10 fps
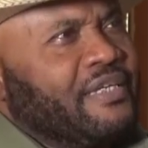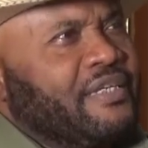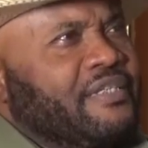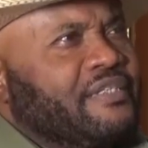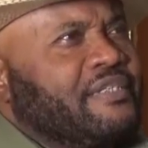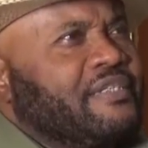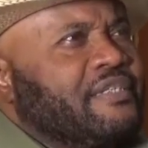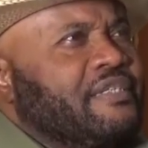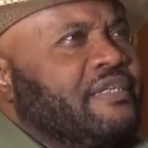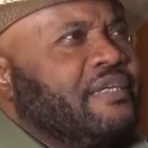
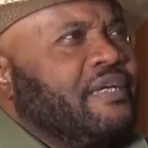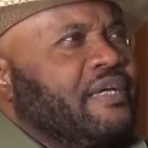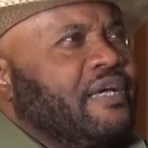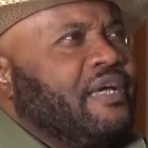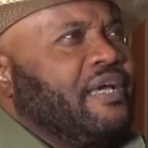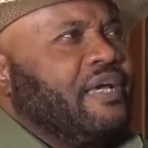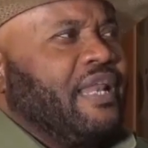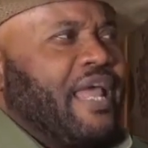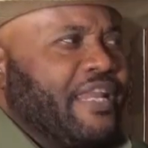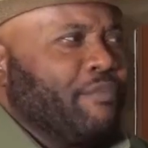is a
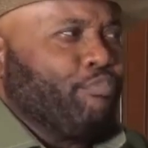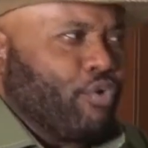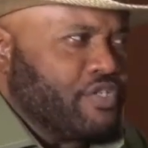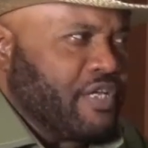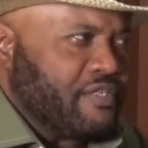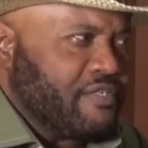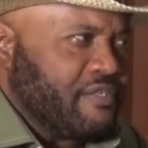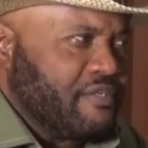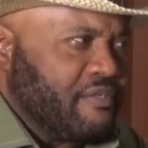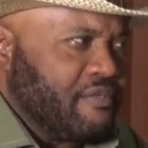learning process.